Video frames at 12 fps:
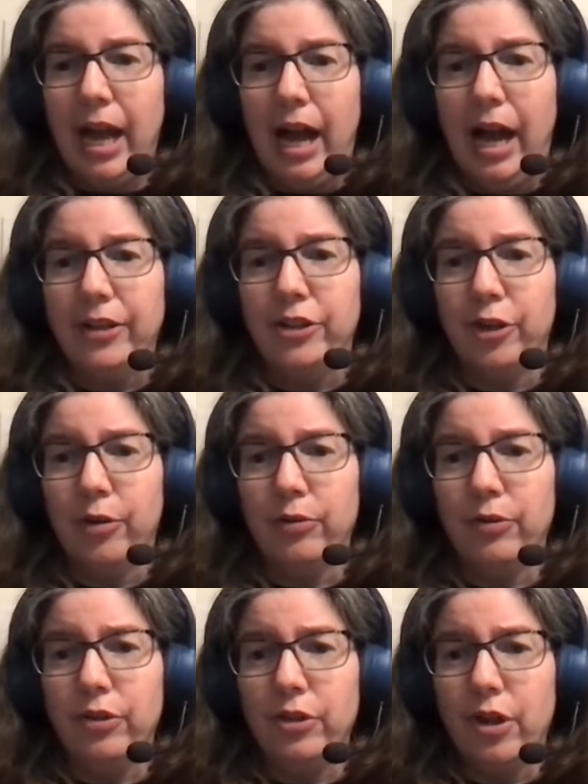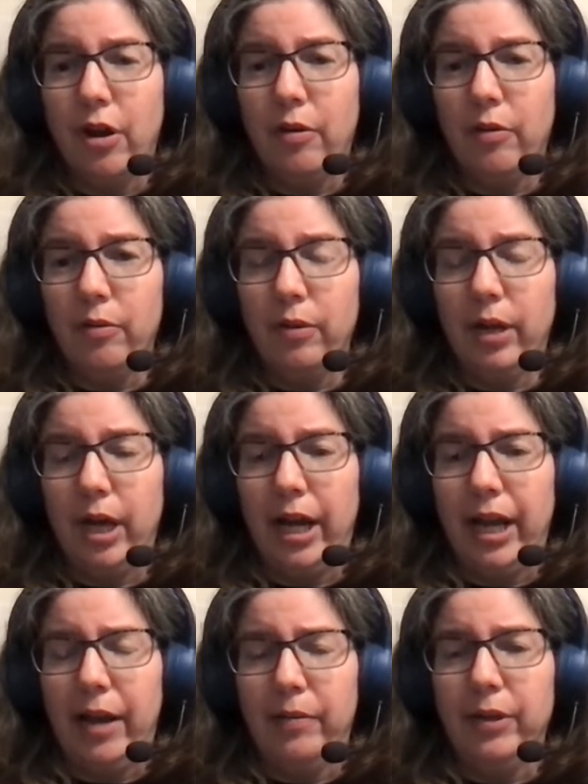I don't know.
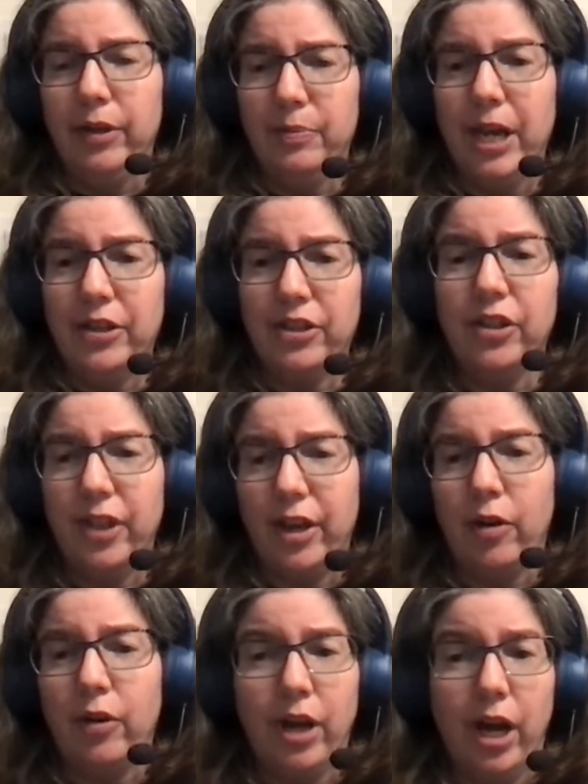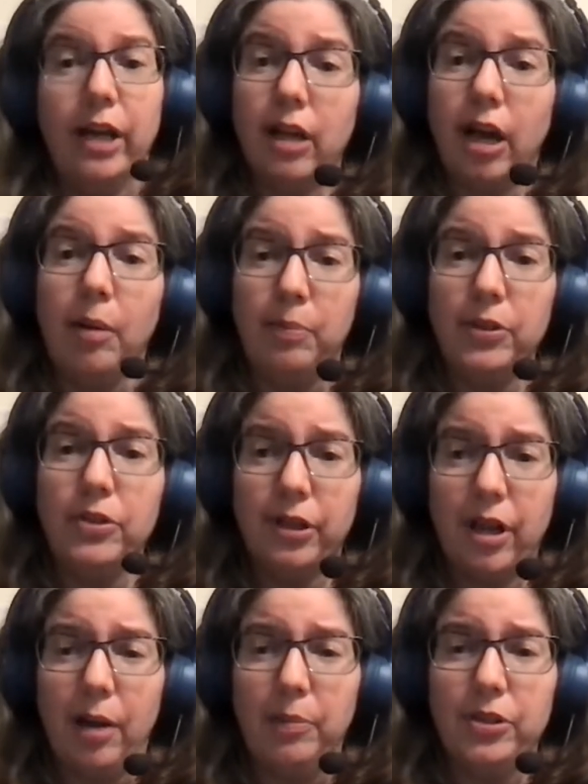I, I, would imagine that they are not compens-
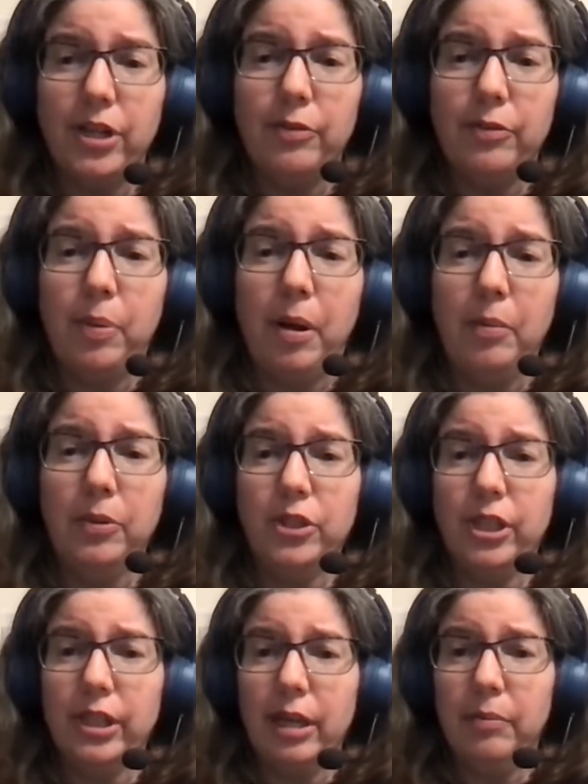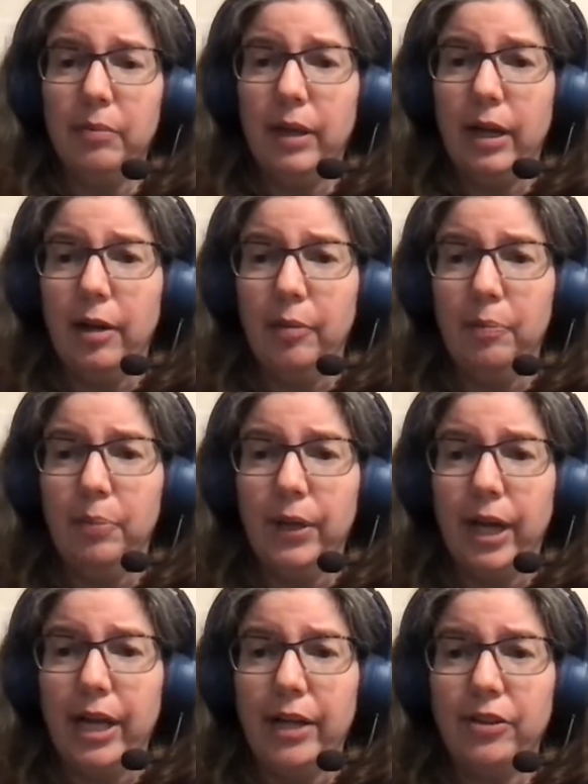compensated for publishing them. Um, but
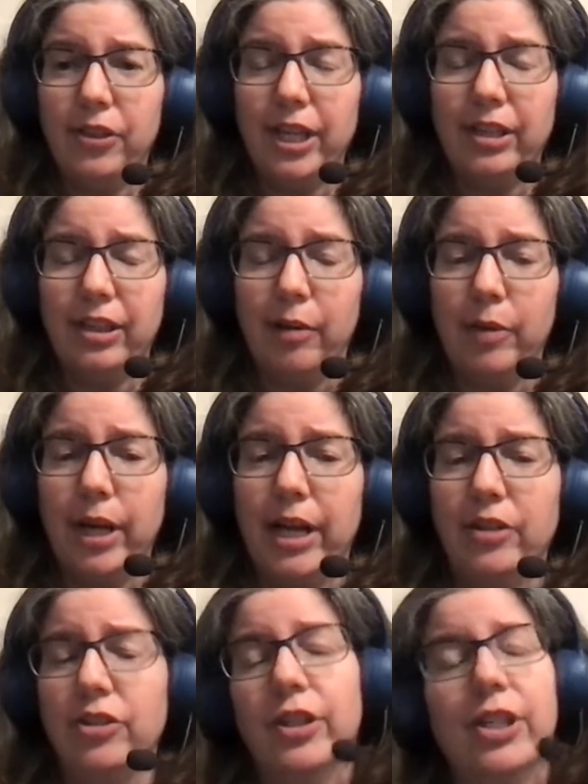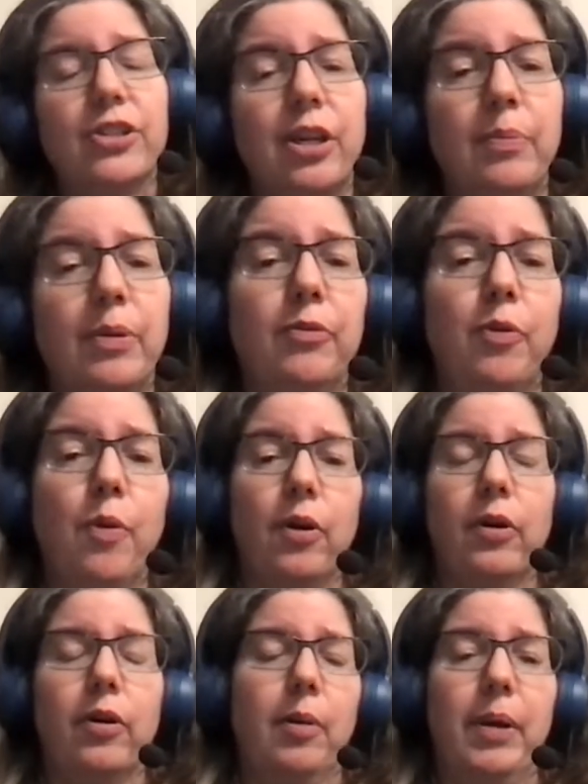I think that what Angelina said
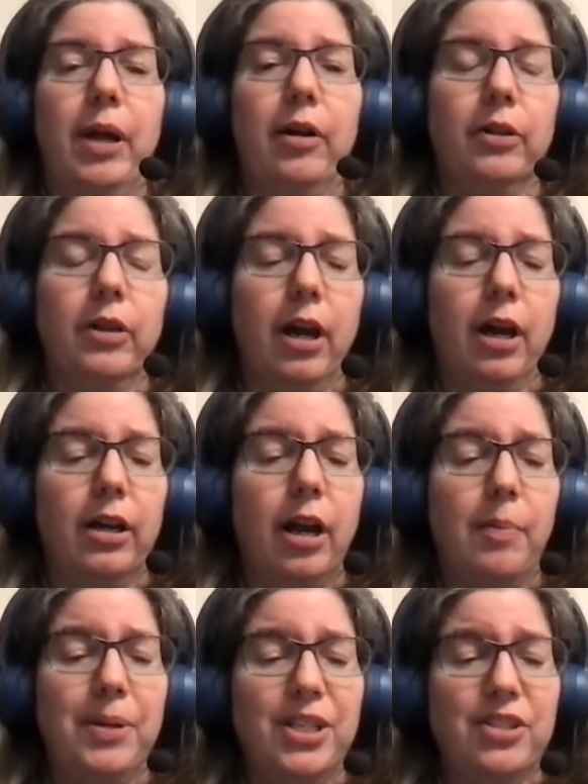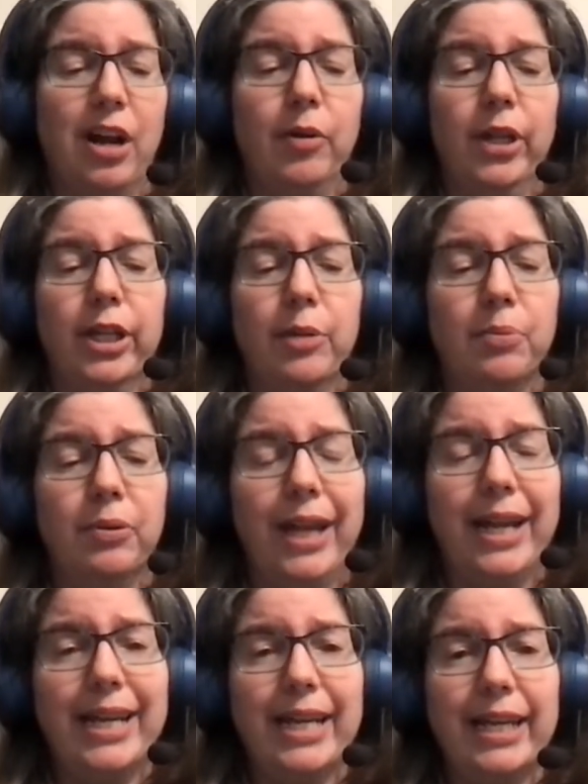before about uh, companies not really
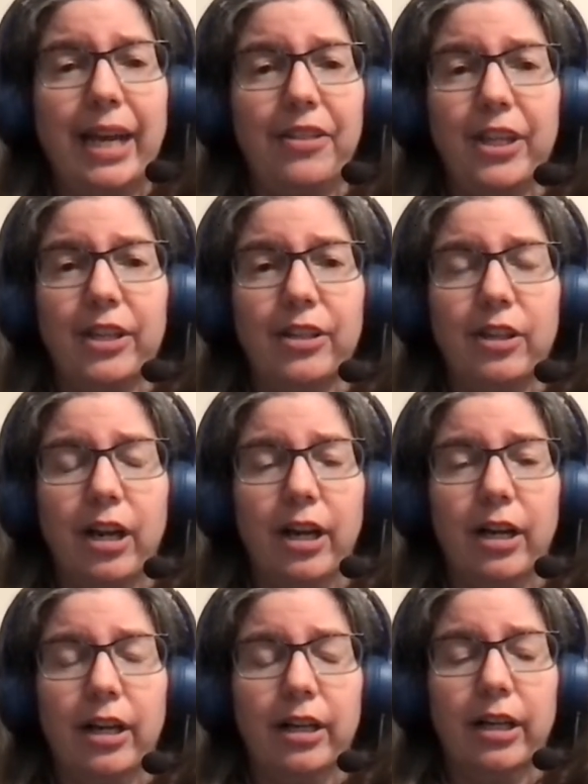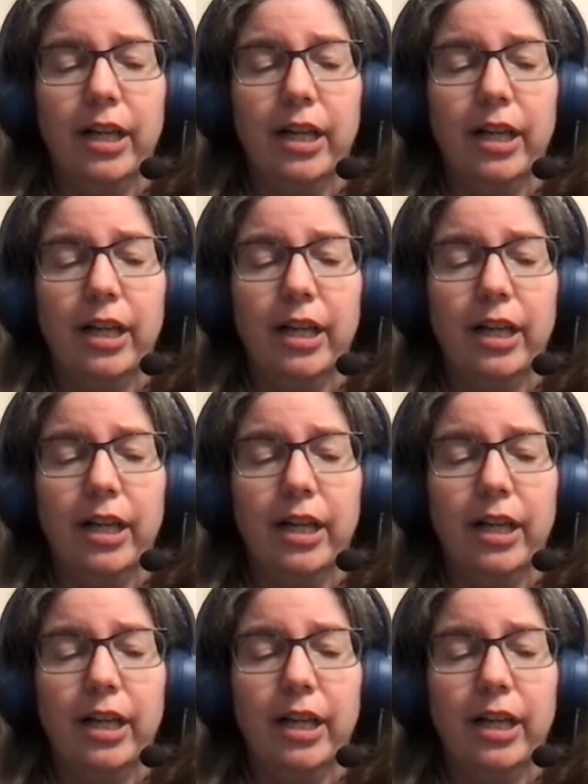complaining, I think uh,